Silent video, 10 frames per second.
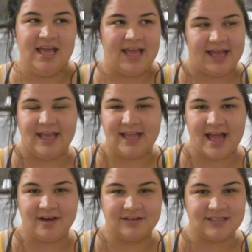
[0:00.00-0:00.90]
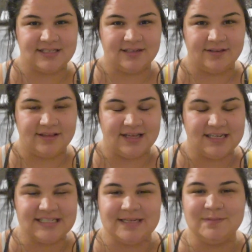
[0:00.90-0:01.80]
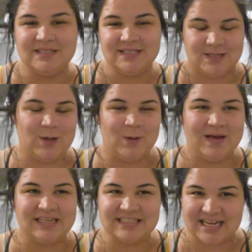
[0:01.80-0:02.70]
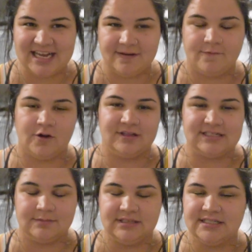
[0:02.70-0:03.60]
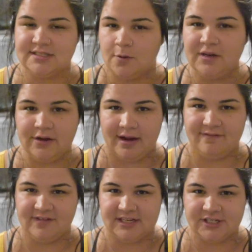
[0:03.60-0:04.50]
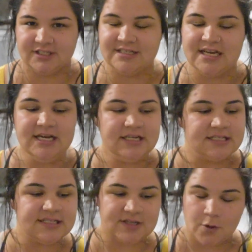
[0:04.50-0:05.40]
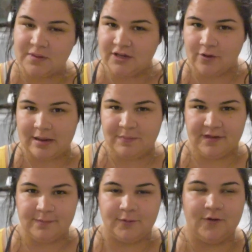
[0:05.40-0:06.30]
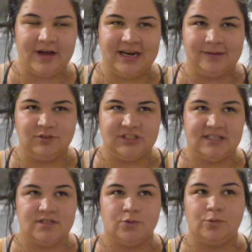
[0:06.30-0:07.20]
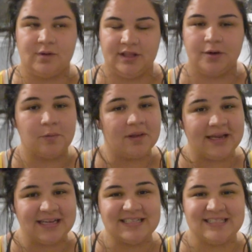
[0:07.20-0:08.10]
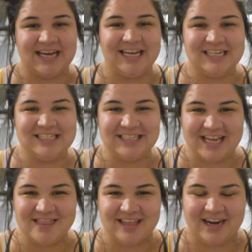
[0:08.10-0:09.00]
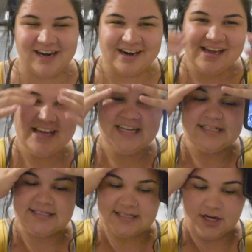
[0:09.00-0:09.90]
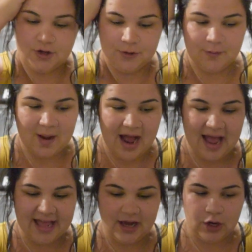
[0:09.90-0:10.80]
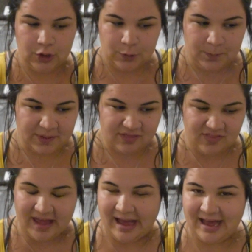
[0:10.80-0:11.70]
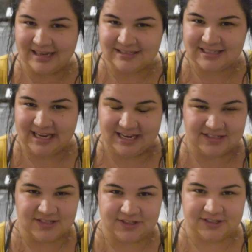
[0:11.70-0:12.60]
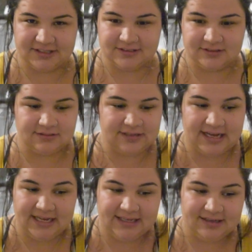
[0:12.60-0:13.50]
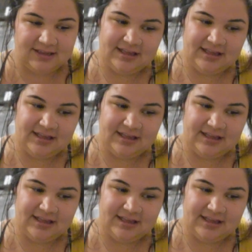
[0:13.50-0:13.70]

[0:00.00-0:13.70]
hang out until then because I'm so excited for it. There's gonna be so many great vendors, so many great people, and I'm just really, really excited to get there. So I hope that answered like